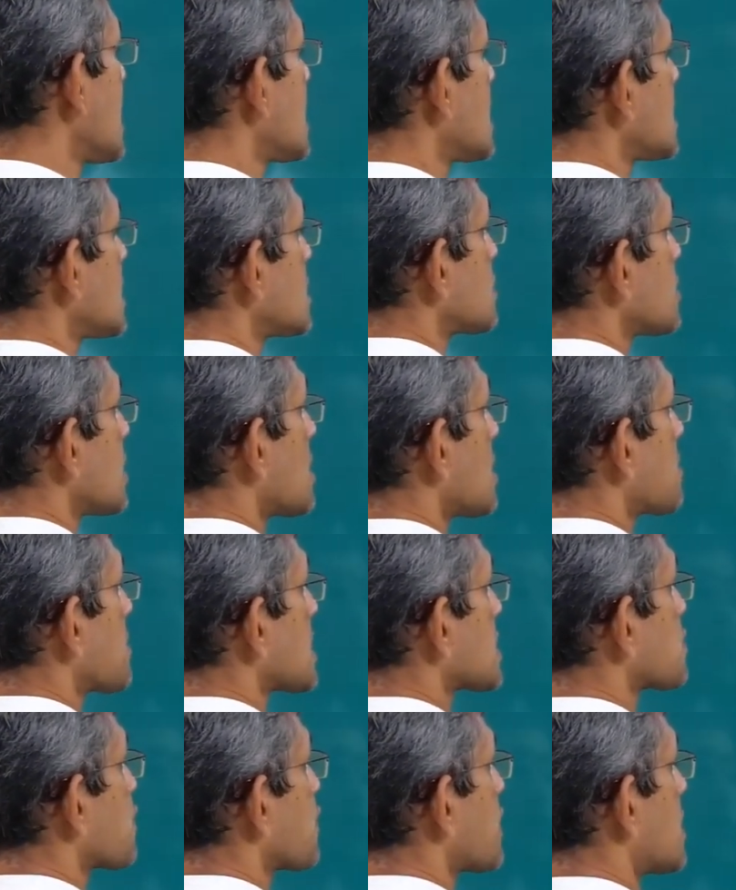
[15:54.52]
into n
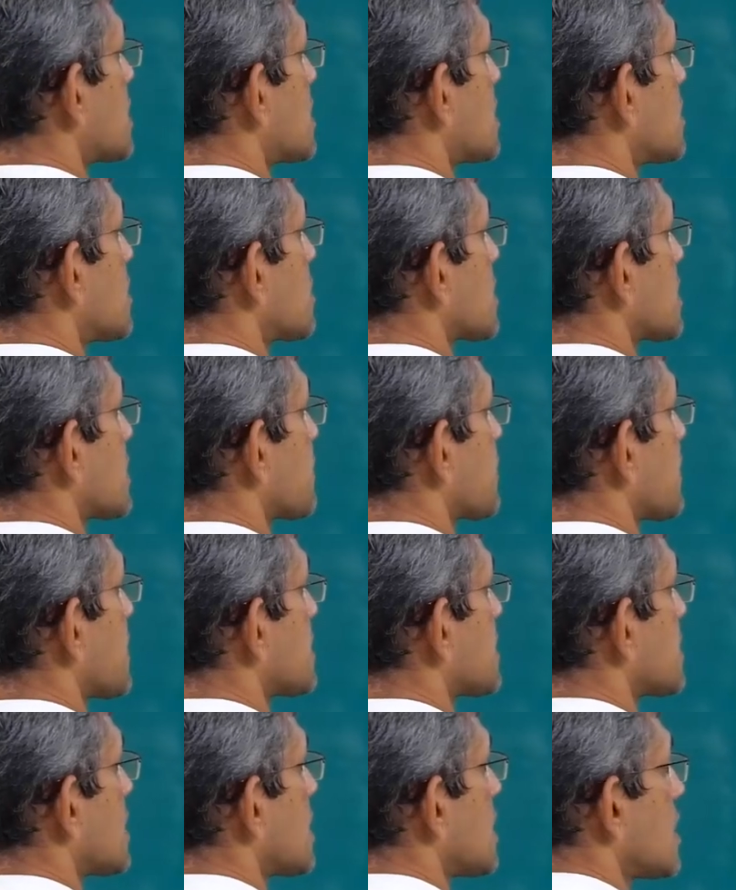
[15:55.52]
plus 1. Okay, fine.
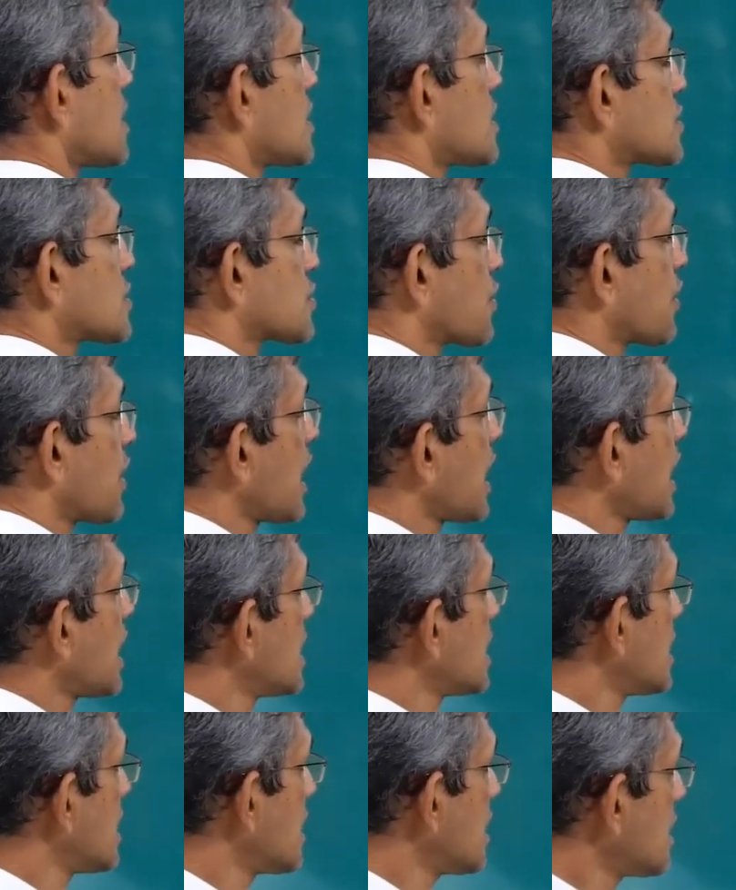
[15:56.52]
So
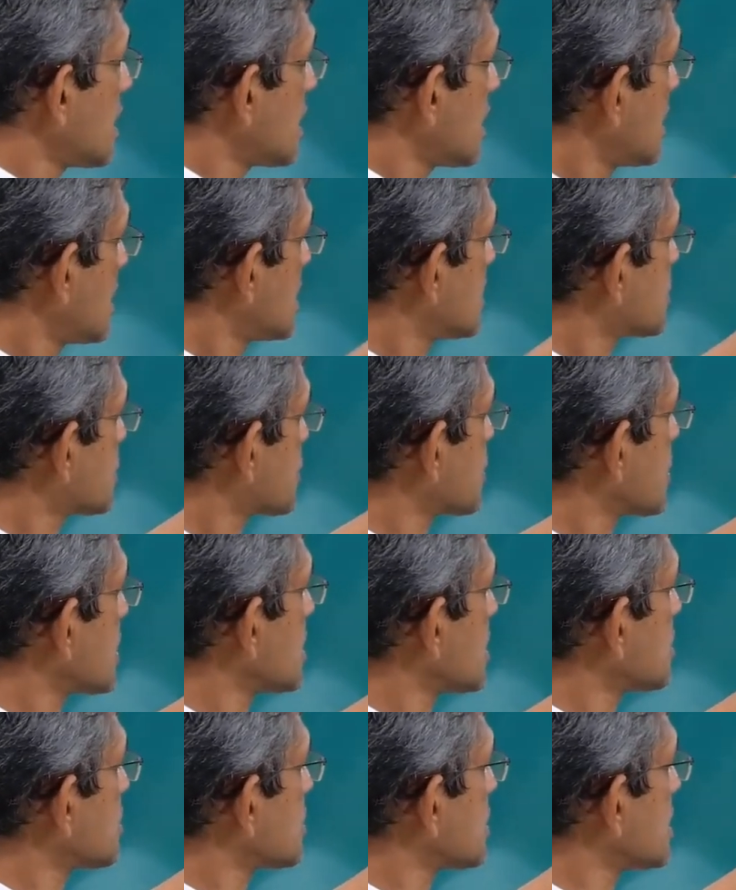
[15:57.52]
n is
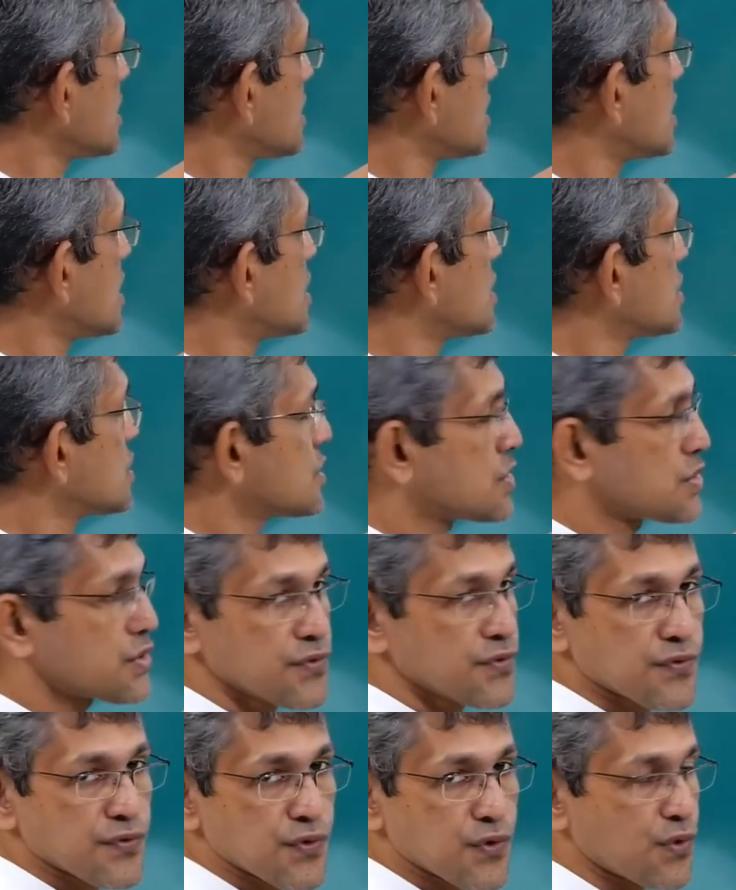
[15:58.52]
3. 3
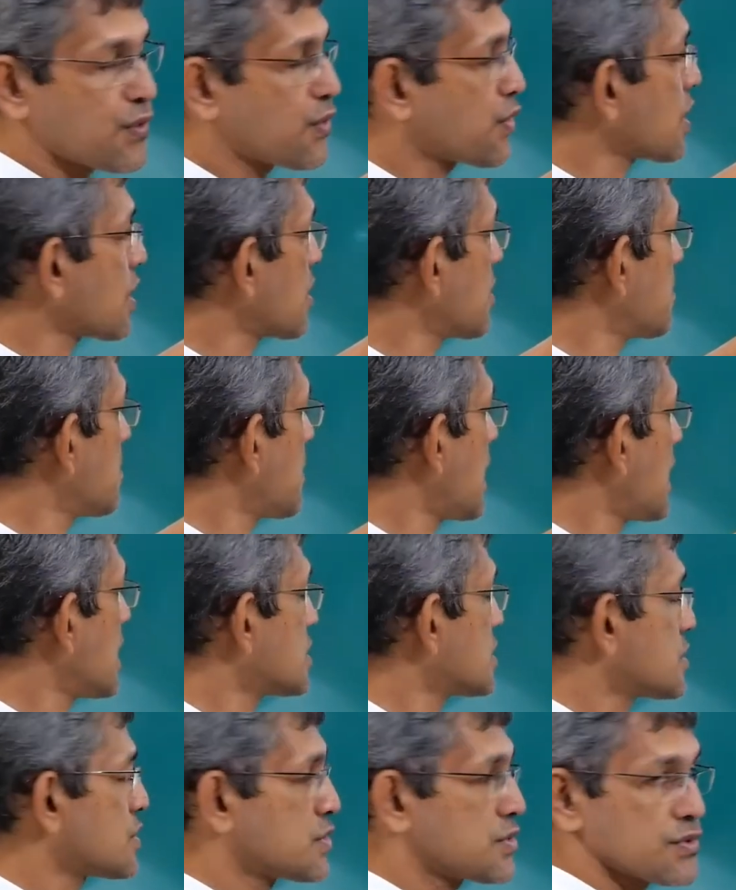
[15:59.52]
into 4 by
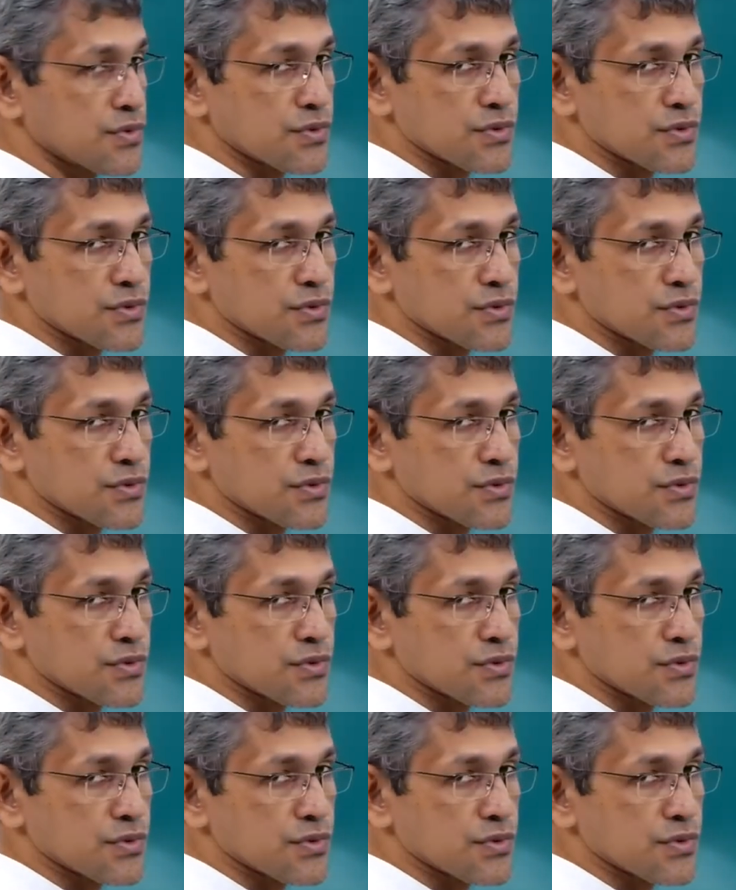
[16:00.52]
2.